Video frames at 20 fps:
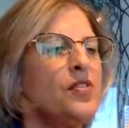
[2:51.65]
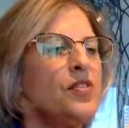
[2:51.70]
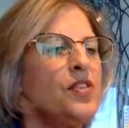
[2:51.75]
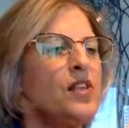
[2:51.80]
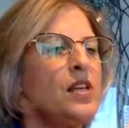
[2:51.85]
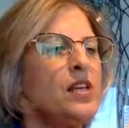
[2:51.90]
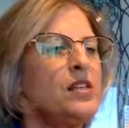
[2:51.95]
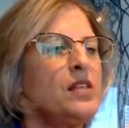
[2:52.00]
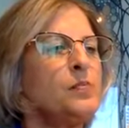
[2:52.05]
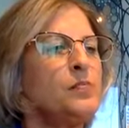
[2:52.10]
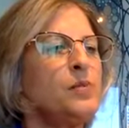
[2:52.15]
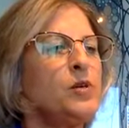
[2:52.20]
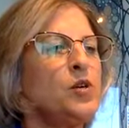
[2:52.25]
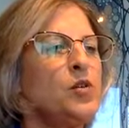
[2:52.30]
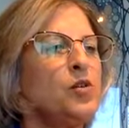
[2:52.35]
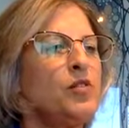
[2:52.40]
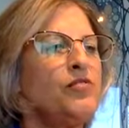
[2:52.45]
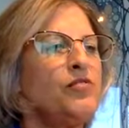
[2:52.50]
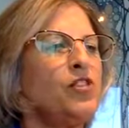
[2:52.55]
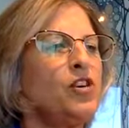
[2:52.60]
these
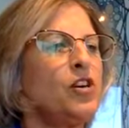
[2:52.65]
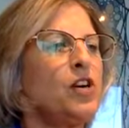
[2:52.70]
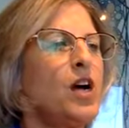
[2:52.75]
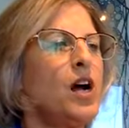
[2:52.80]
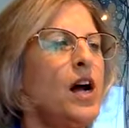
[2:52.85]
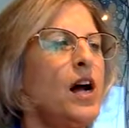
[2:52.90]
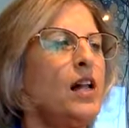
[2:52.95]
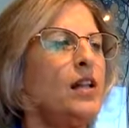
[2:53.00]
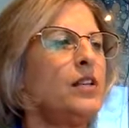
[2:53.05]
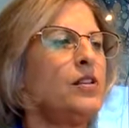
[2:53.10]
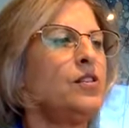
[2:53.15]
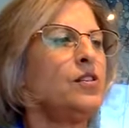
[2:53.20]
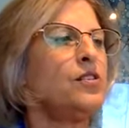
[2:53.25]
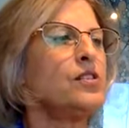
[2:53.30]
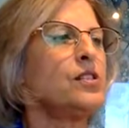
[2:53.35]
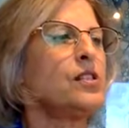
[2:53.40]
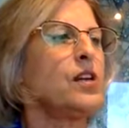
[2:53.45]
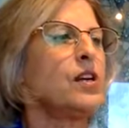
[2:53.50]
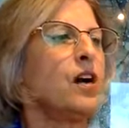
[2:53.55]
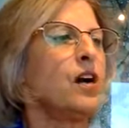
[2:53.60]
beautiful
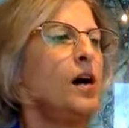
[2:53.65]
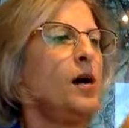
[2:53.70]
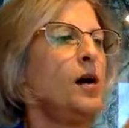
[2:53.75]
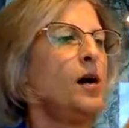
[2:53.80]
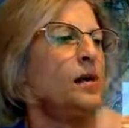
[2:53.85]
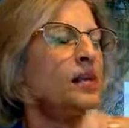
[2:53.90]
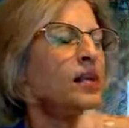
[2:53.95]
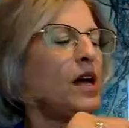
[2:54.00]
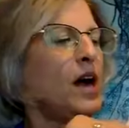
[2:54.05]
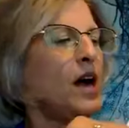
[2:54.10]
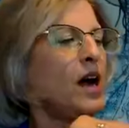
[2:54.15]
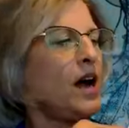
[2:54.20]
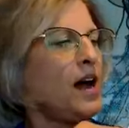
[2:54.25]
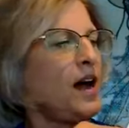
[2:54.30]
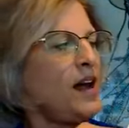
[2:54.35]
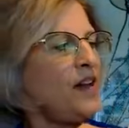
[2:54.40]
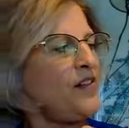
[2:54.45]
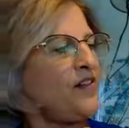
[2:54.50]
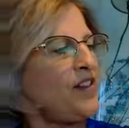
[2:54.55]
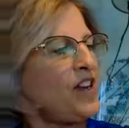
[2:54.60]
colors come
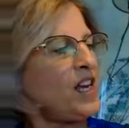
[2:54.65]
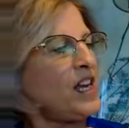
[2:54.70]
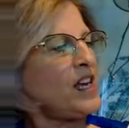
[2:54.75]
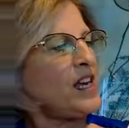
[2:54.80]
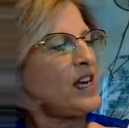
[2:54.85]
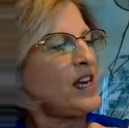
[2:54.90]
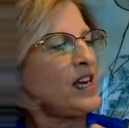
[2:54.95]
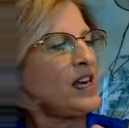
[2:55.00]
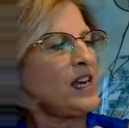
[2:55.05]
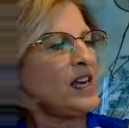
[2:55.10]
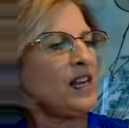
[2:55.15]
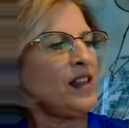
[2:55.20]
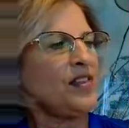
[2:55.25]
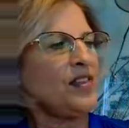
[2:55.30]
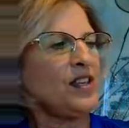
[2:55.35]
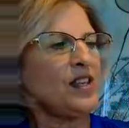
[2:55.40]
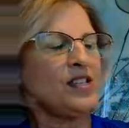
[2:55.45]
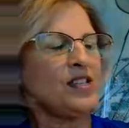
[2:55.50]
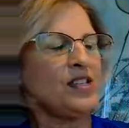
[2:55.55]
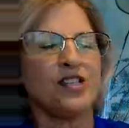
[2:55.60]
alive in
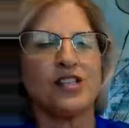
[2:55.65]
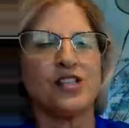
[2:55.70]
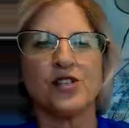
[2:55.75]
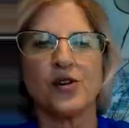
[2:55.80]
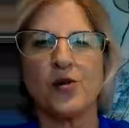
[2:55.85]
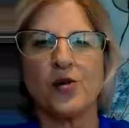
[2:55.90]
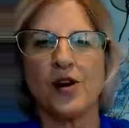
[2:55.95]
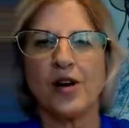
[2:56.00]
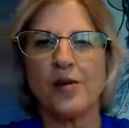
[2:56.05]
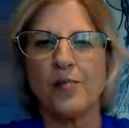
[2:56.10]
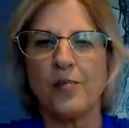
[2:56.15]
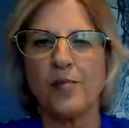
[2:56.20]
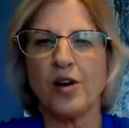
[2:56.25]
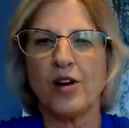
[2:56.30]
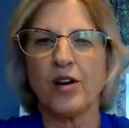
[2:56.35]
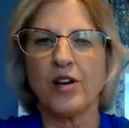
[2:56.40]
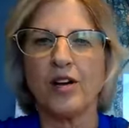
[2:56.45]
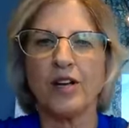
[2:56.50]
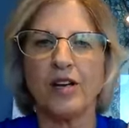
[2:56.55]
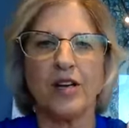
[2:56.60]
this storybook.